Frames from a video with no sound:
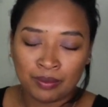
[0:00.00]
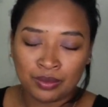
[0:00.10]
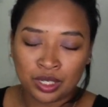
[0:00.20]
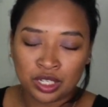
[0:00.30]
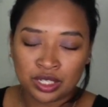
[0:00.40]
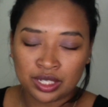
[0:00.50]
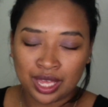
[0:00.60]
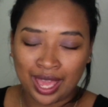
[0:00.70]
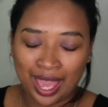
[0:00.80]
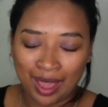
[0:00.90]
just
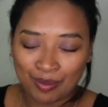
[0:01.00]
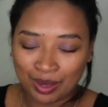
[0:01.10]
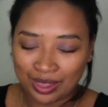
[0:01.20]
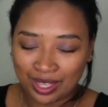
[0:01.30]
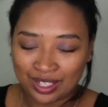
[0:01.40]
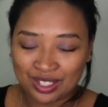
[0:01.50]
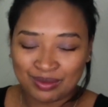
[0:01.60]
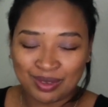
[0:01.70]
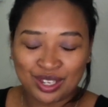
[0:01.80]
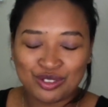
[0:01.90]
happy, that just
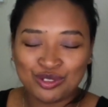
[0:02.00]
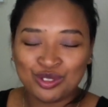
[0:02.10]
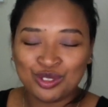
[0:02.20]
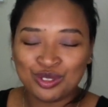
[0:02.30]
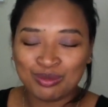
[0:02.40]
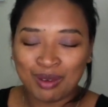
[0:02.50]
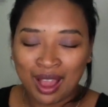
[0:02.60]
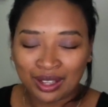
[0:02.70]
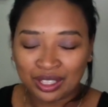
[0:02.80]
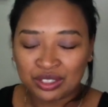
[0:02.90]
made you
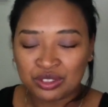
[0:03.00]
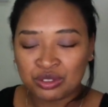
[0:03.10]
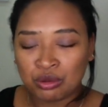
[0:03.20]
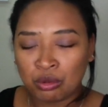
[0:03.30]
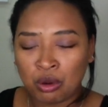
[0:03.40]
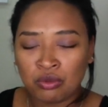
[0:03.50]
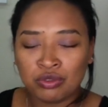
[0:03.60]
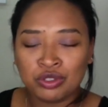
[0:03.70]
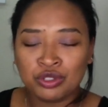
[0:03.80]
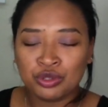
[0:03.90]
smile and so
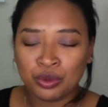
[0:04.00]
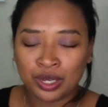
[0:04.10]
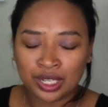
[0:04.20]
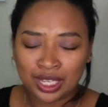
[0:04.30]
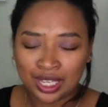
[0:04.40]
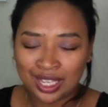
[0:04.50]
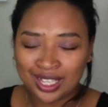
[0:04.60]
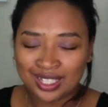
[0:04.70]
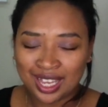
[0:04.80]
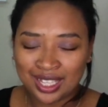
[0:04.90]
overjoyed.
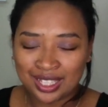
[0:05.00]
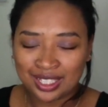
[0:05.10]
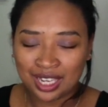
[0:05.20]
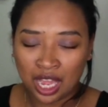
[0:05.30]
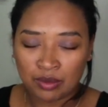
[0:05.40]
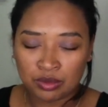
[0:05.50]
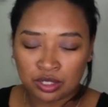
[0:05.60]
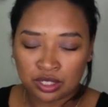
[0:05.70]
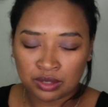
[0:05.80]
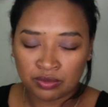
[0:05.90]
Take this time to
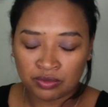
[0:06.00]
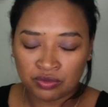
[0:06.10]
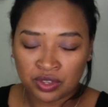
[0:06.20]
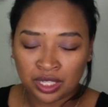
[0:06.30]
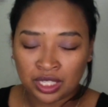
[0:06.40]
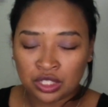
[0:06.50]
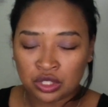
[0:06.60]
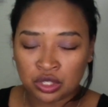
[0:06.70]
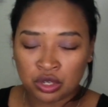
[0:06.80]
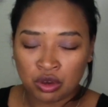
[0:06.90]
just feel into
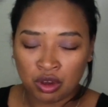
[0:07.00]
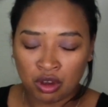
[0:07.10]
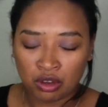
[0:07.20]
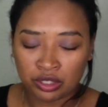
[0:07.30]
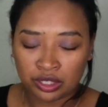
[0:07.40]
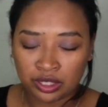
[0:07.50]
your heart.